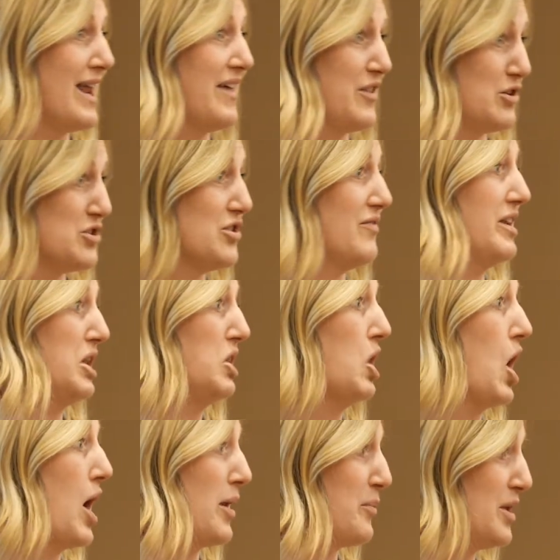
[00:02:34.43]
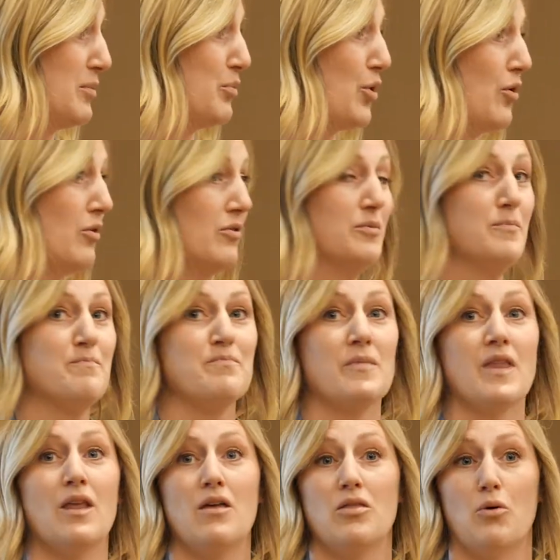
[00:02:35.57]
And they're serving a lot of people.
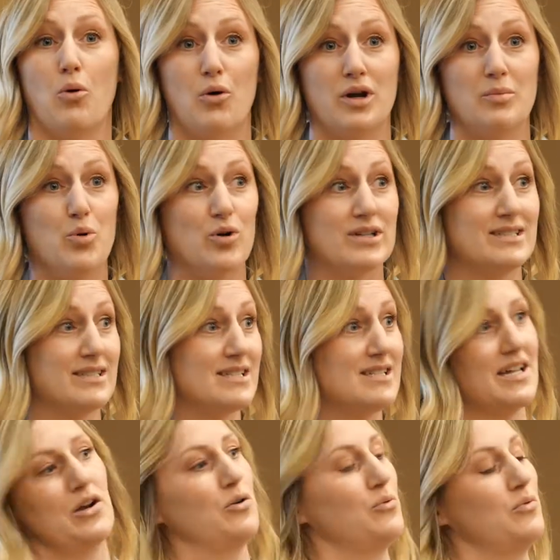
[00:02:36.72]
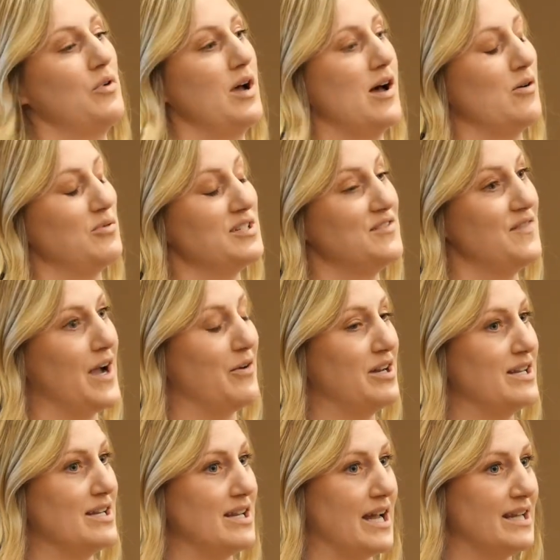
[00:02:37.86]
The Oregon Poison Center was founded
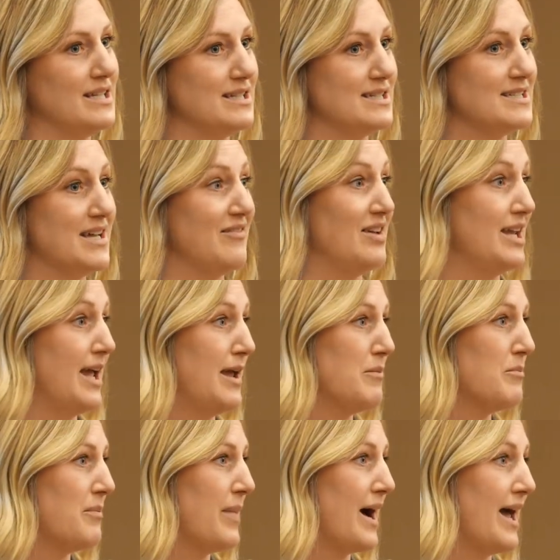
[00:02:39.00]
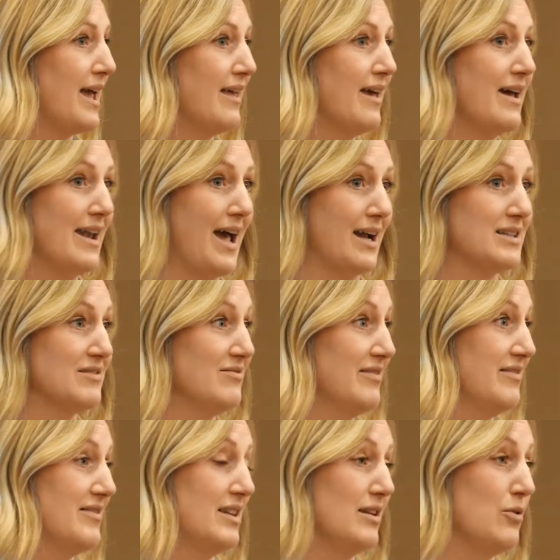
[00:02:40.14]
in 1978 by an act of
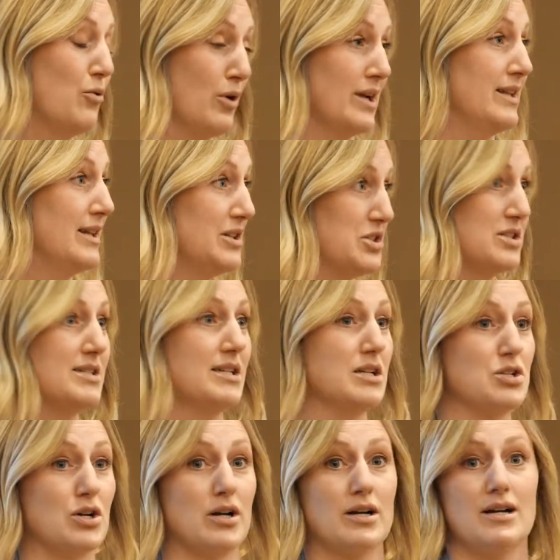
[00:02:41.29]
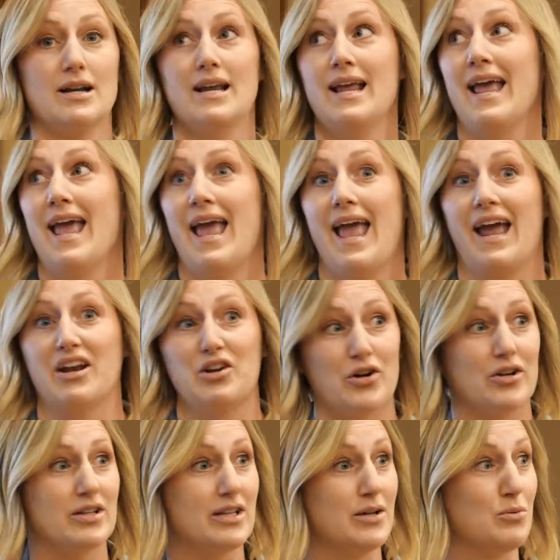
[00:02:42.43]
the Oregon legislature. And
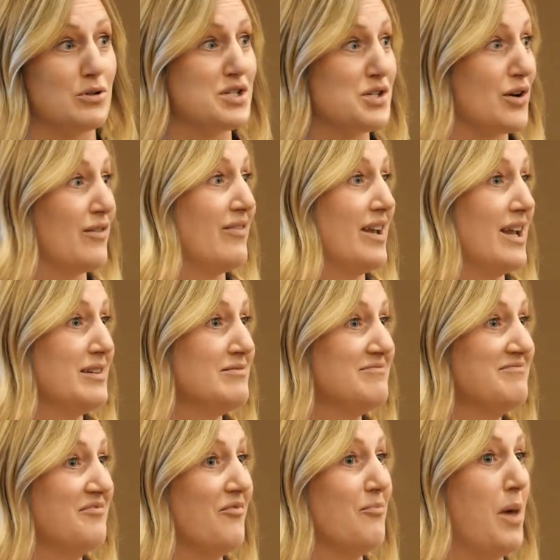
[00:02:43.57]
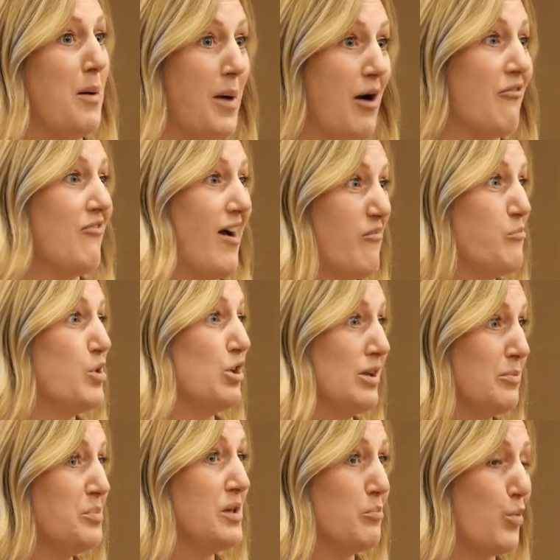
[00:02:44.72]
currently we're serving about 5 million
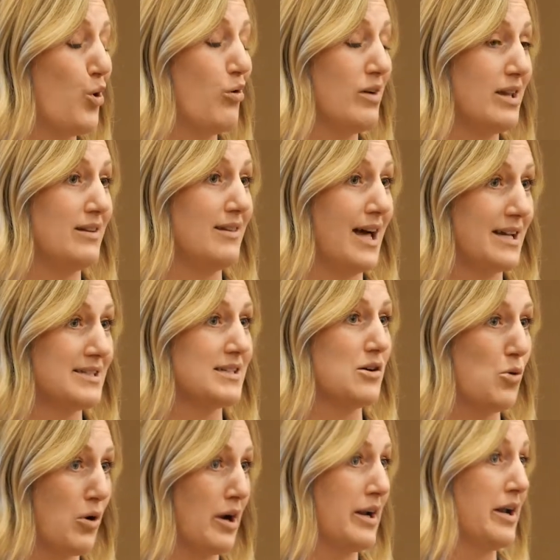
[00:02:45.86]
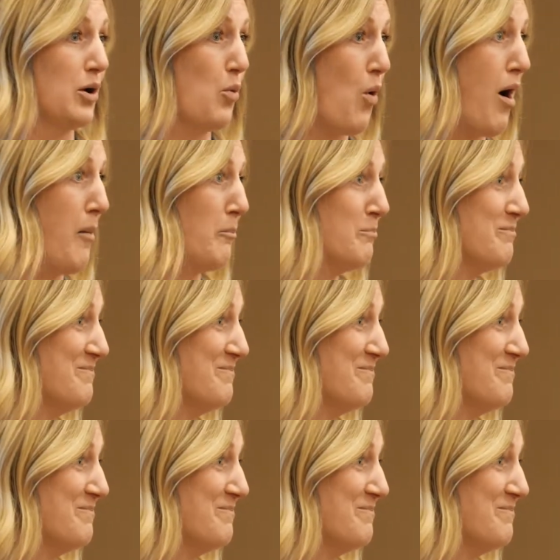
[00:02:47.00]
people in Alaska, Oregon, and Guam.